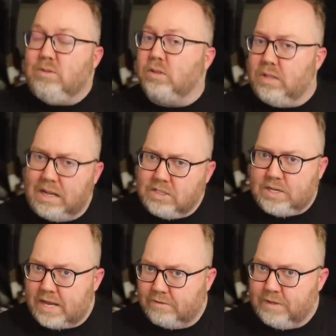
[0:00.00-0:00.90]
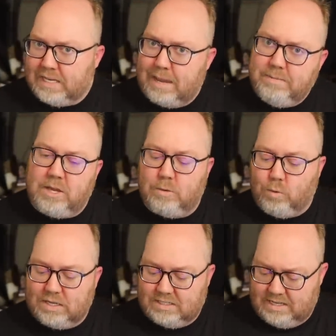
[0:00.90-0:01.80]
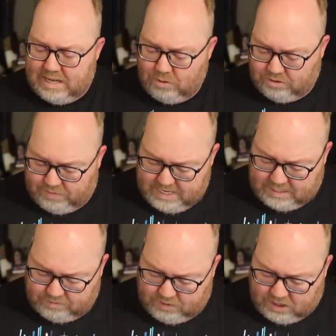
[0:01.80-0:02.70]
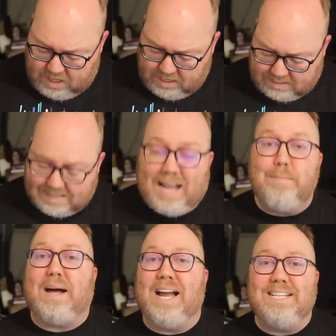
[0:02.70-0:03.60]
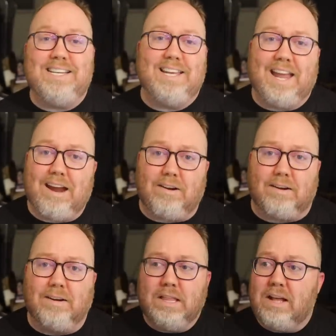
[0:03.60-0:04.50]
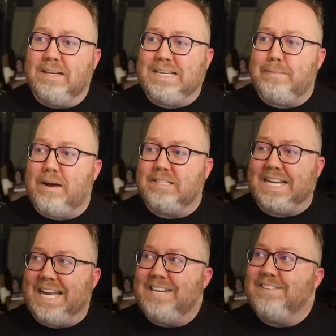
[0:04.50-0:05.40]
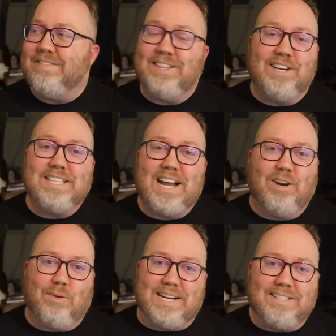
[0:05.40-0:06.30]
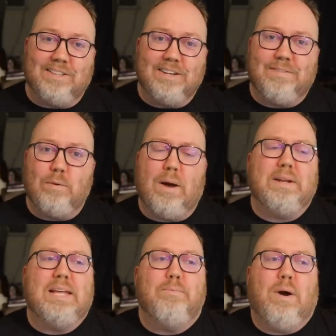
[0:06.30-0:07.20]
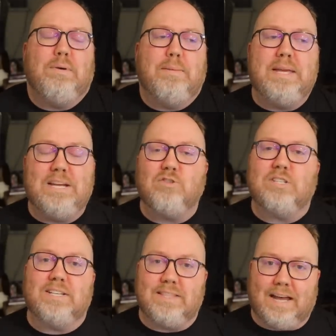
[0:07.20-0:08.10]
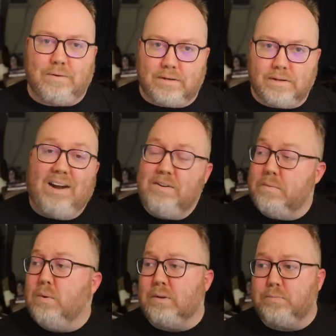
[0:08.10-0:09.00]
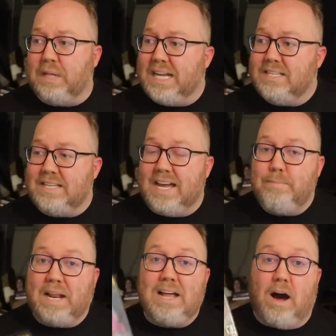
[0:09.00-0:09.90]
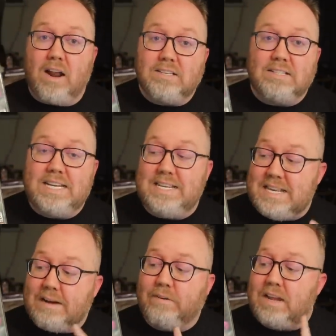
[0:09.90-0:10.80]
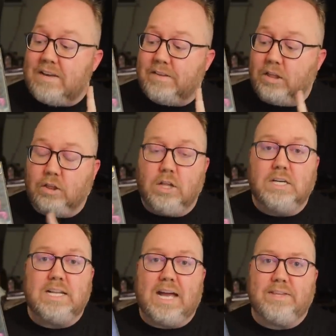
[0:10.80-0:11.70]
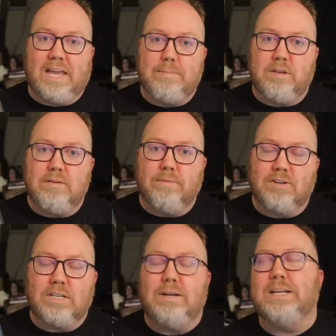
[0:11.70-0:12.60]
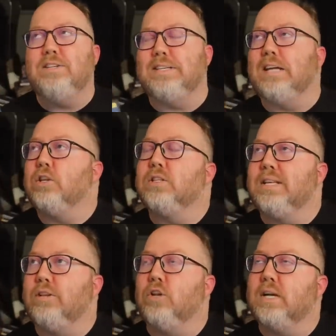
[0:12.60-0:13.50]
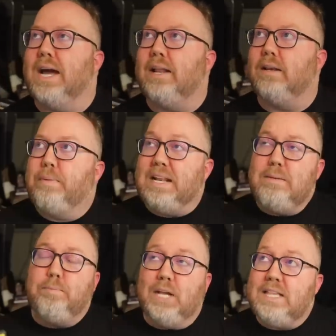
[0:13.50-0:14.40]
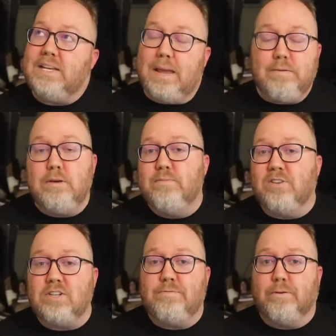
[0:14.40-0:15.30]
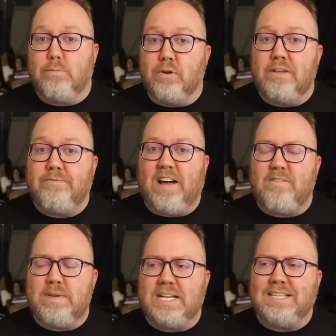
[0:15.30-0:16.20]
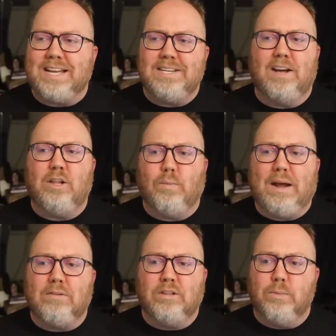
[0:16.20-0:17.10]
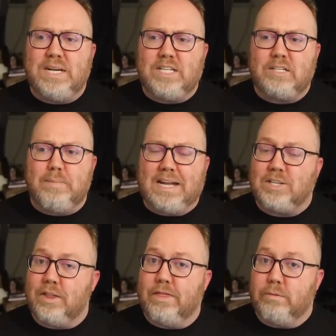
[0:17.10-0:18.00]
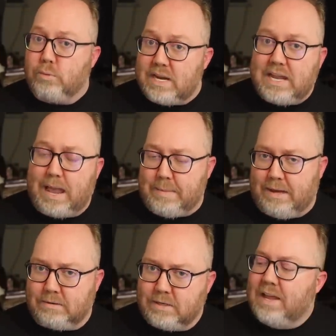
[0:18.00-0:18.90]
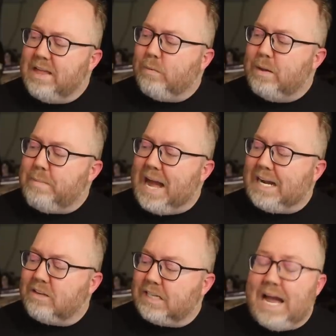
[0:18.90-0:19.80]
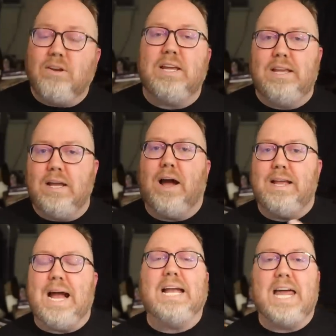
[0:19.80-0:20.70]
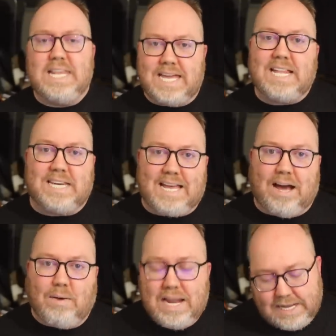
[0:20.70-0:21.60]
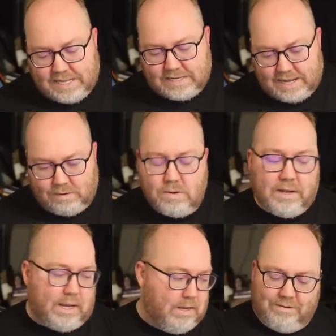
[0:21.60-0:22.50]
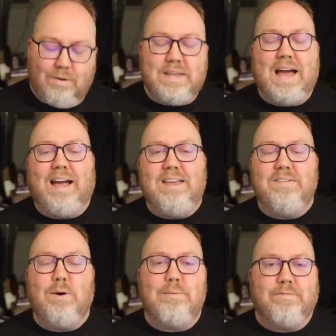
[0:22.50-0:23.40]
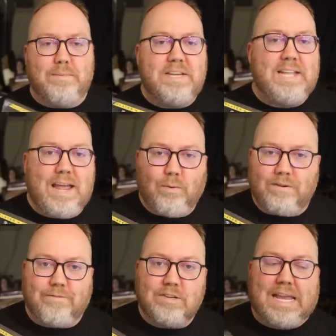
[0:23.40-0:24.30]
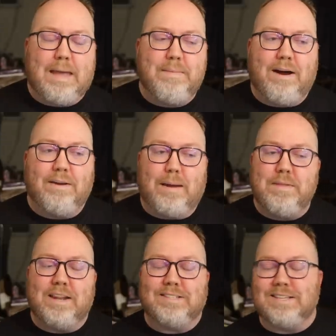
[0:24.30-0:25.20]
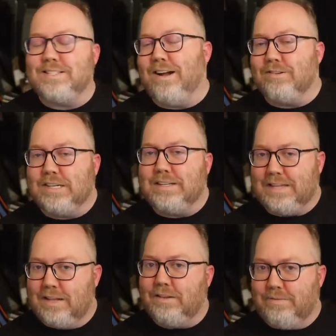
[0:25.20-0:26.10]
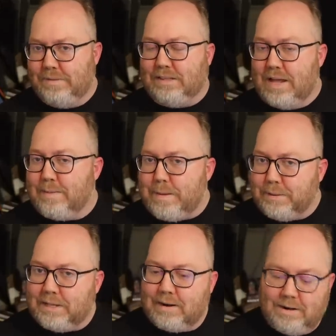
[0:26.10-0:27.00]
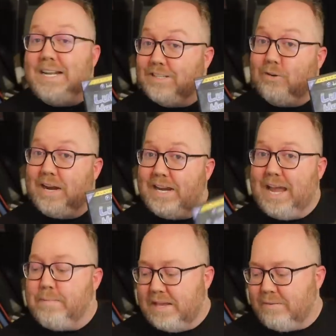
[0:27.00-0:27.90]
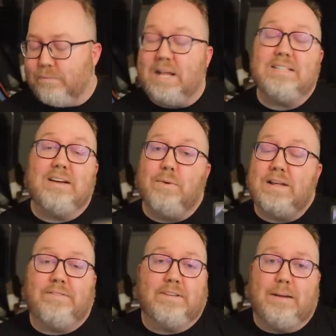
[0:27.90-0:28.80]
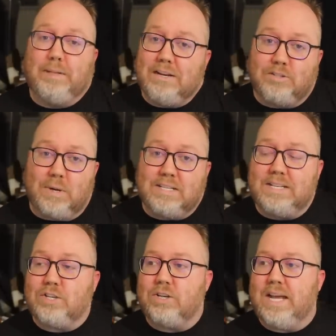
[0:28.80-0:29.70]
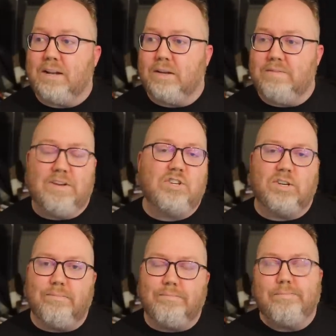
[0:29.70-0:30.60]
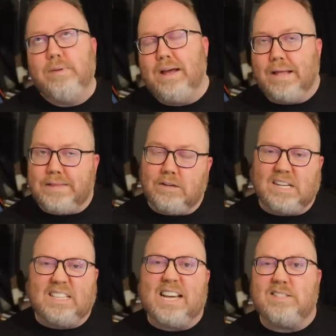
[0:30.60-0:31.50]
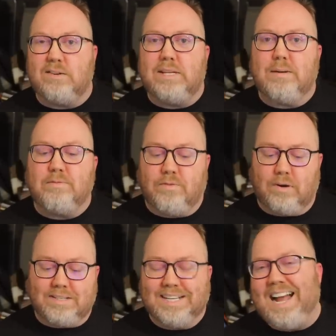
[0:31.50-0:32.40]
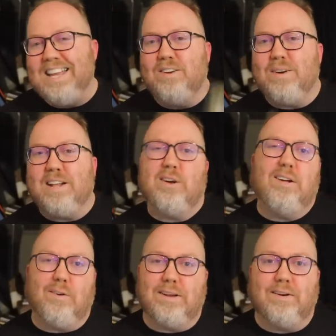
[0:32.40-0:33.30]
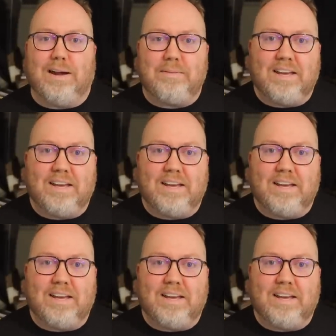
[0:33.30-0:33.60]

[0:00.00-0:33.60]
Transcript: it was a launch title for the GameCube, wasn't it? And it was funny, because for the longest time, I didn't care. For the longest time, I was like, it doesn't even look that great. It doesn't look fun. Why would I Why would I be interested in that one? I don't even remember what I was playing instead, but I honestly never even looked at the GameCube version. I shouldn't say I looked, didn't look at it. But I didn't play the GameCube version for more than five minutes until around Luigi's Mansion 3 came out. And then I went back, I was like, okay, I, I kind of get it now. I get get it now. Okay. So yeah, even though I'm from the day first came out, I'm not as nostalgic though a lot of people are. It is a great game, and when I saw when I saw Player's Choice Edition at a convention, uh, I think it was like last year, the year before, I was like, ah, you know what? I'll, I'll go ahead and grab